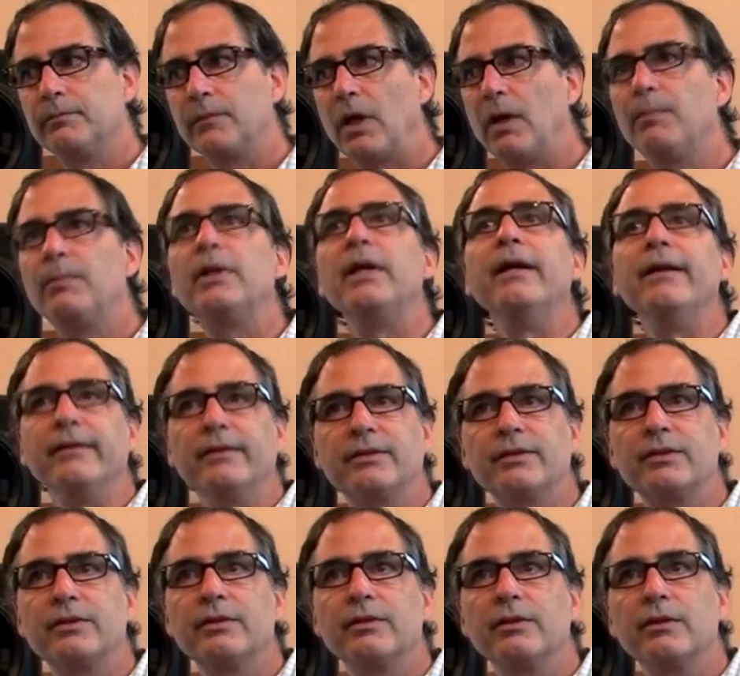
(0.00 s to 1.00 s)

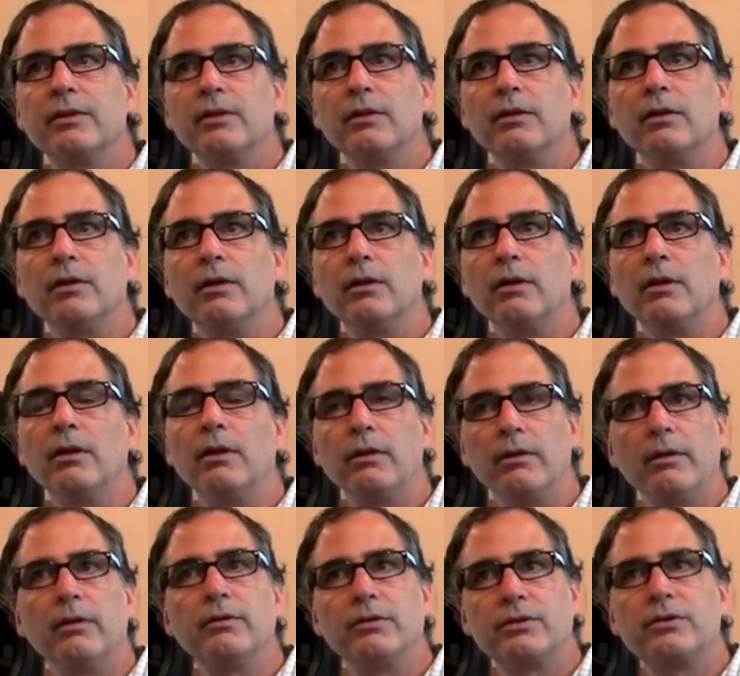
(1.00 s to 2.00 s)
updates,
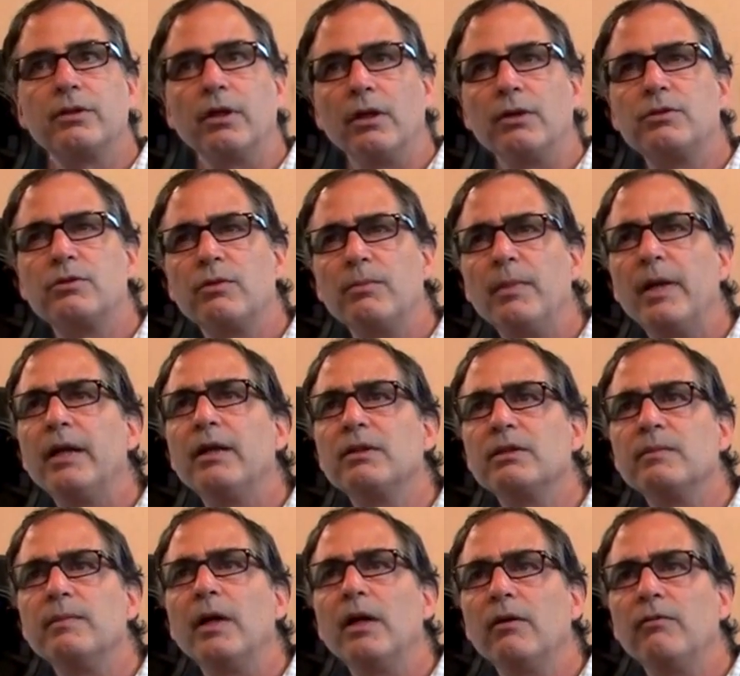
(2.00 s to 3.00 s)
there's a
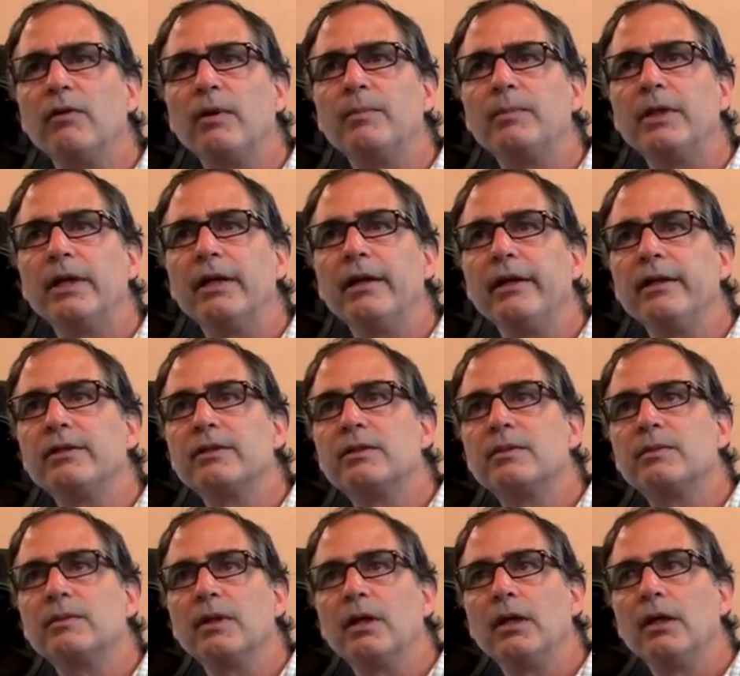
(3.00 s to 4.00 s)
tremendous amount of
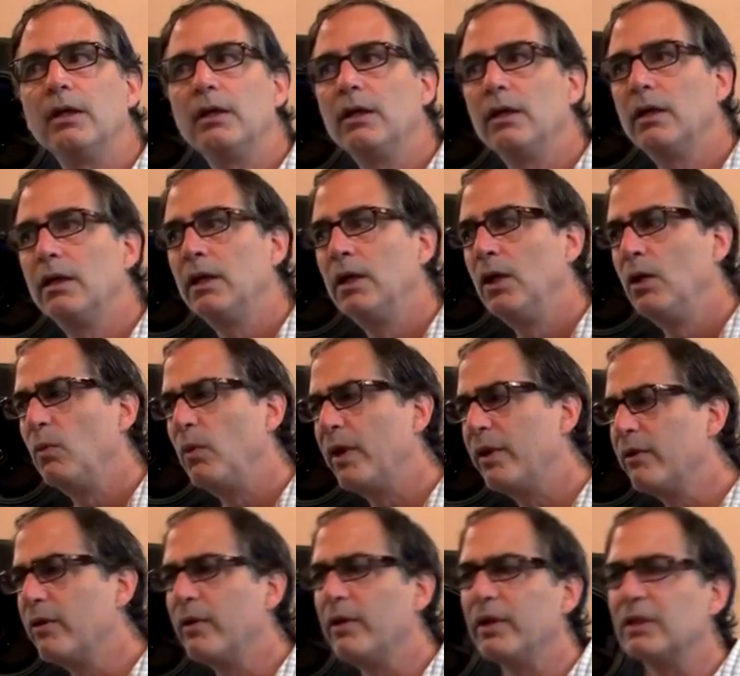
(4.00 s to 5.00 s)
updates,
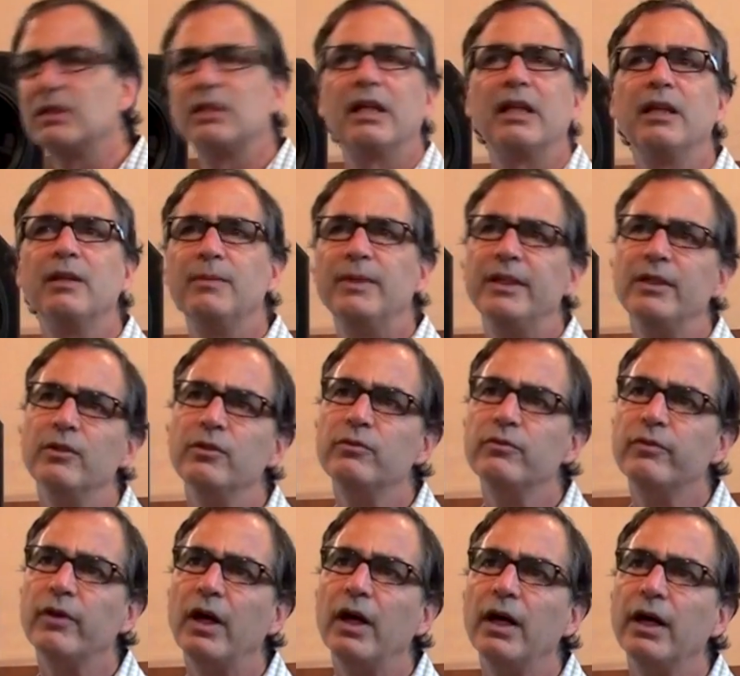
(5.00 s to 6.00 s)
whether they're sending me new
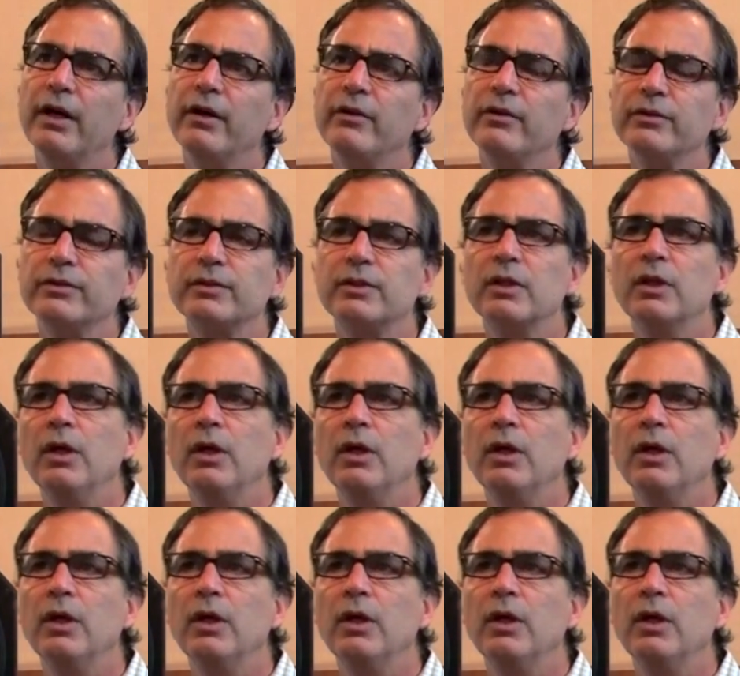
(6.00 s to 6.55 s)
files,